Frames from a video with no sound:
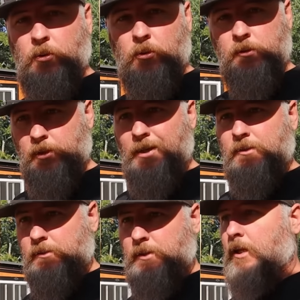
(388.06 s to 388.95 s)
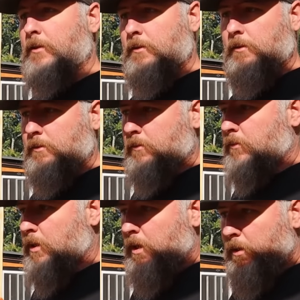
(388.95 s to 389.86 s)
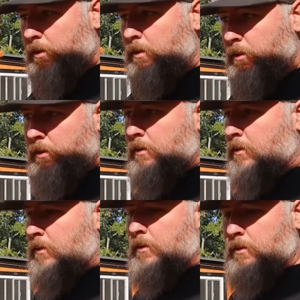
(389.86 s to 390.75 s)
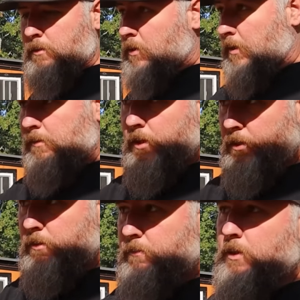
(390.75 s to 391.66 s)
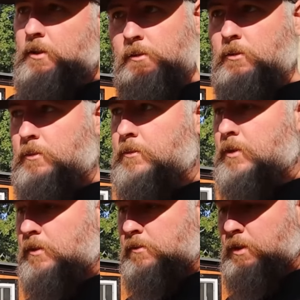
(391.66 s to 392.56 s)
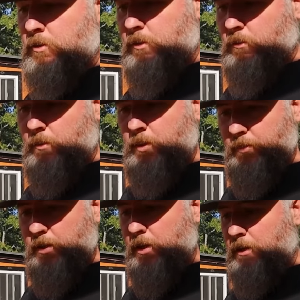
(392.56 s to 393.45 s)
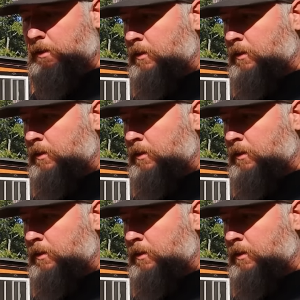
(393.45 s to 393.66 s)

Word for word: boards, not studs. So they're not they're not studs. If you guys do construction, you know what I mean by that.